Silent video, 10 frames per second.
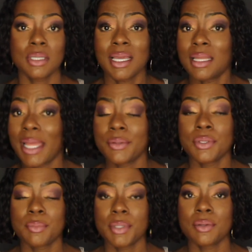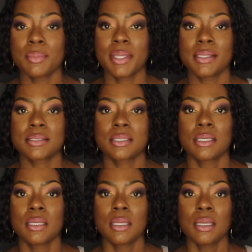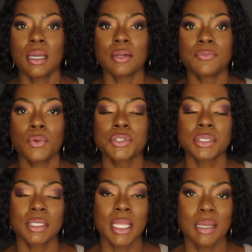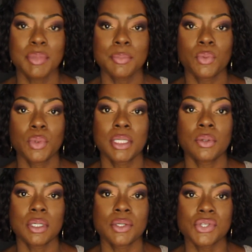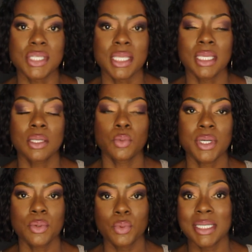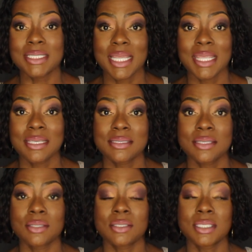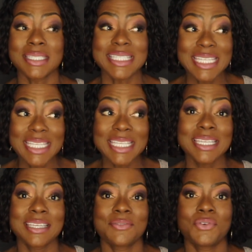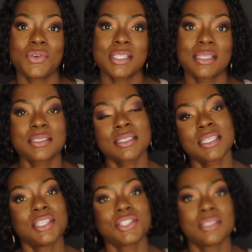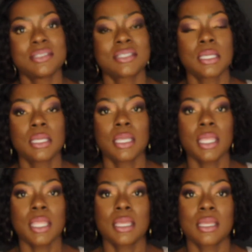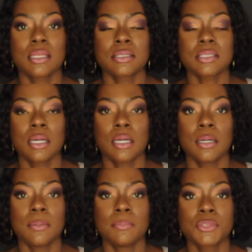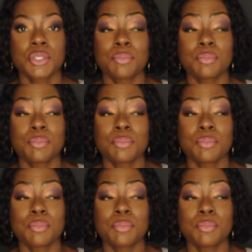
allow you to be your best. Unfortunately, a lot of people really don't understand what it really takes to dig for solicitations and to